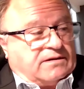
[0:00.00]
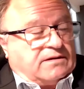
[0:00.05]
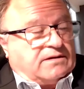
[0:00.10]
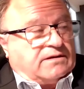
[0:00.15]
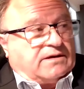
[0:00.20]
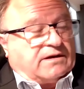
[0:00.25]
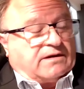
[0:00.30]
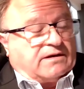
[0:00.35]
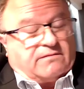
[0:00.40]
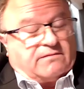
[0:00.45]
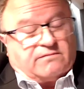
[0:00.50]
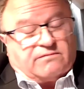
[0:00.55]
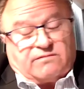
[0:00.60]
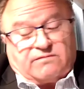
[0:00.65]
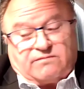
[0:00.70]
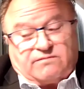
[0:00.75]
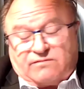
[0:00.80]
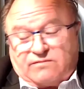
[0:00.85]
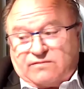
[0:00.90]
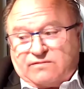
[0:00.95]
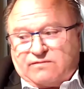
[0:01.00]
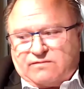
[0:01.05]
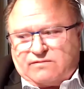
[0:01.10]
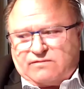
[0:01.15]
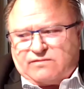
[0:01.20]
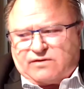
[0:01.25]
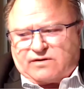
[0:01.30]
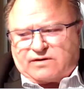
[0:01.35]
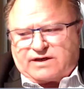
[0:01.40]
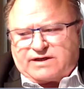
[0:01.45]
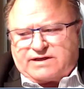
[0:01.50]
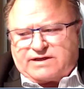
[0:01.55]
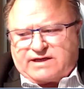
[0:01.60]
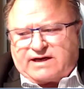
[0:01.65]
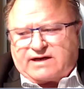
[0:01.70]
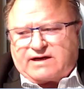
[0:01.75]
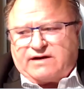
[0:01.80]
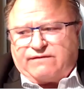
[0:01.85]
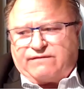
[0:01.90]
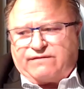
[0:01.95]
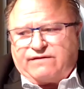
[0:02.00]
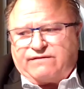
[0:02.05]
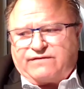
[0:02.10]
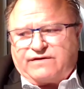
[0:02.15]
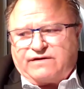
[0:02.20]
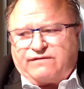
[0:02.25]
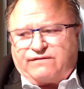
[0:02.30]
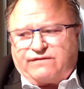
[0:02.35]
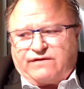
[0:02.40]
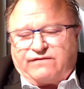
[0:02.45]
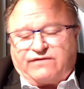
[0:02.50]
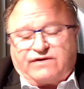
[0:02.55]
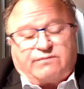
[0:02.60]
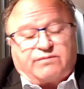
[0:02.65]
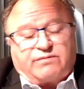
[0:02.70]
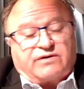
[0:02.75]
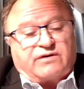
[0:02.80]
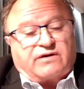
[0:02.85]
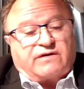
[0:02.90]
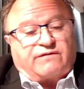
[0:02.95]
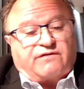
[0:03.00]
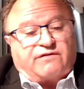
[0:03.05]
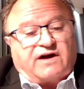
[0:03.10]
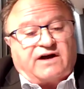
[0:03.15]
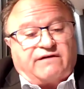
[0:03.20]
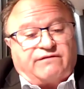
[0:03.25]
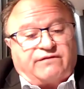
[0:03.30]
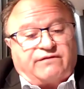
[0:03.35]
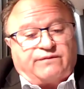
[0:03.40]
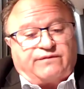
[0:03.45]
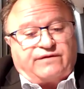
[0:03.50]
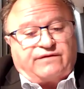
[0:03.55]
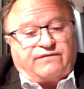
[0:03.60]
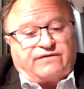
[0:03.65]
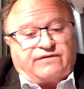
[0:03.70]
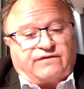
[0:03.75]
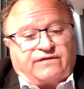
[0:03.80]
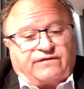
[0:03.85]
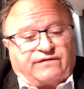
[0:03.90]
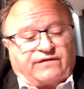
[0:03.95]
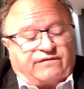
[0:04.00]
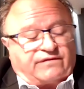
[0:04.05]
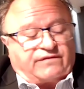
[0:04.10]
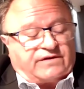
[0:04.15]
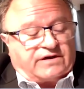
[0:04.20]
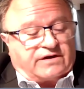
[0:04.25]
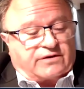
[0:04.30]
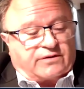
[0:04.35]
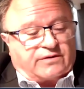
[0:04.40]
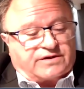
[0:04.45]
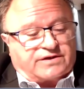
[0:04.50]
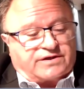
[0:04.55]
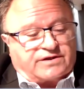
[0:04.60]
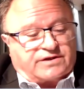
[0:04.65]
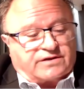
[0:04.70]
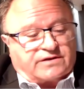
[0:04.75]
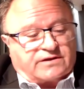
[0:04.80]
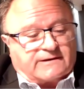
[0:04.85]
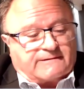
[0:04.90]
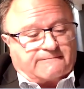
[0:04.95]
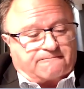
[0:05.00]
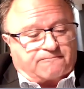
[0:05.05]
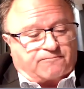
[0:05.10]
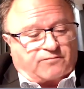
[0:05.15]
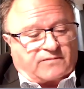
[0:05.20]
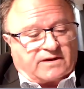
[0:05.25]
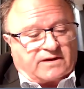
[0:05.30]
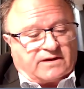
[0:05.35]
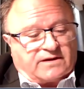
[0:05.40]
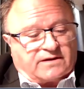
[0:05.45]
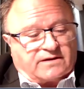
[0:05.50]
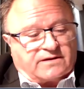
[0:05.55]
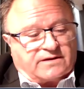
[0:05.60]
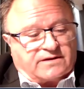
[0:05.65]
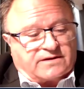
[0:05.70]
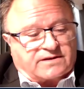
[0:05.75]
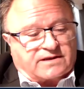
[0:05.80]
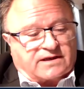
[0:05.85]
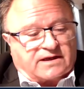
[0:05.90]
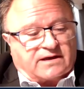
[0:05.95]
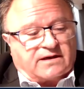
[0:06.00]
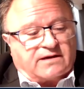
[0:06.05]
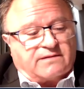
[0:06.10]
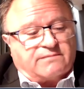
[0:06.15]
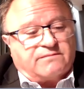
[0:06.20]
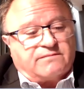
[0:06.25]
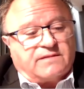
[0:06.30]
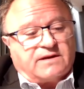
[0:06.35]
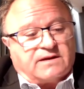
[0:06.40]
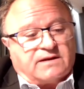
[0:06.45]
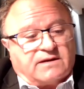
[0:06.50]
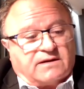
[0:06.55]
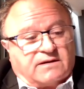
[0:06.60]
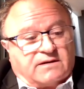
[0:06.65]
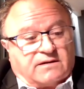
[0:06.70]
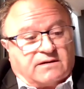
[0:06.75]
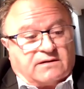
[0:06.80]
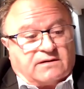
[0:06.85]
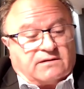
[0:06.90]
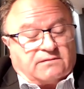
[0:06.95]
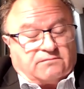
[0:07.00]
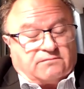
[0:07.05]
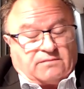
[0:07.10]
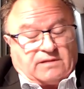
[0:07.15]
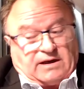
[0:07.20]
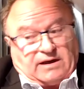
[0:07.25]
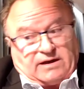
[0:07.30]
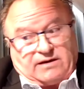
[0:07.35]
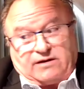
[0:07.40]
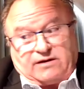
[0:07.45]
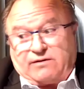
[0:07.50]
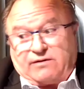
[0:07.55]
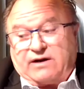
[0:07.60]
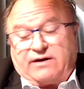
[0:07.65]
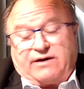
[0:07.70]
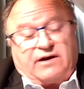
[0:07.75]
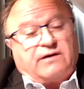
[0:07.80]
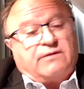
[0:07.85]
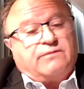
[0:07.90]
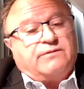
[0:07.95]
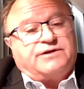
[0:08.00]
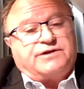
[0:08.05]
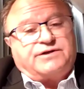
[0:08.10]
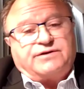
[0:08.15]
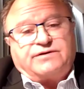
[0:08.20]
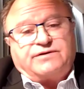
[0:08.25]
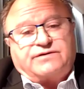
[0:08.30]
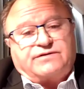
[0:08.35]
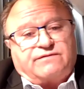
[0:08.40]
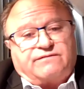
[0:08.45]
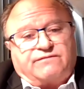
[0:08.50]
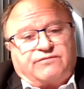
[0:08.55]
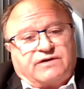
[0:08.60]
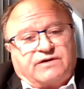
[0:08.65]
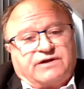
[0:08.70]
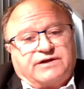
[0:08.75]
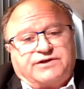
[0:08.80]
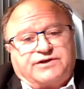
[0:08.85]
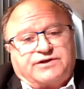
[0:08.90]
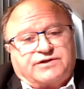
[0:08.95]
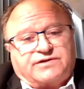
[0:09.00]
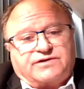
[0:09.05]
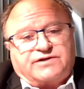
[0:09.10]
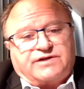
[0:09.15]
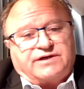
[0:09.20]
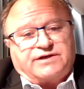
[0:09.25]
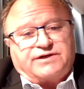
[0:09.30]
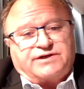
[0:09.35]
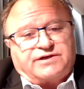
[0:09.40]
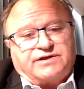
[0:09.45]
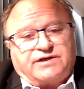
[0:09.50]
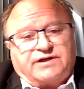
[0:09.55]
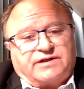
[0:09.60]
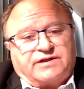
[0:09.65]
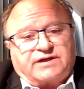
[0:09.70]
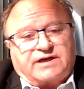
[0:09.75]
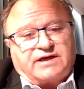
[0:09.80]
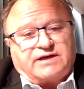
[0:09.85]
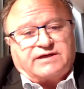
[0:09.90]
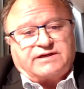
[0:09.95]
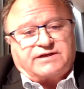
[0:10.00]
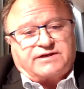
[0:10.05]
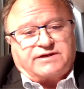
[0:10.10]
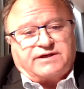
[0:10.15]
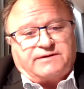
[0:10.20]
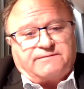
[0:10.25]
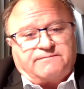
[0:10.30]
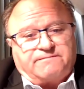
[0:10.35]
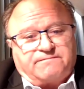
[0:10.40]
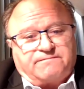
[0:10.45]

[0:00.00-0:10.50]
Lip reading: not exactly 50-50, but not far from 50-50 Christian and Islam. And there are no issues of religious tension in the country.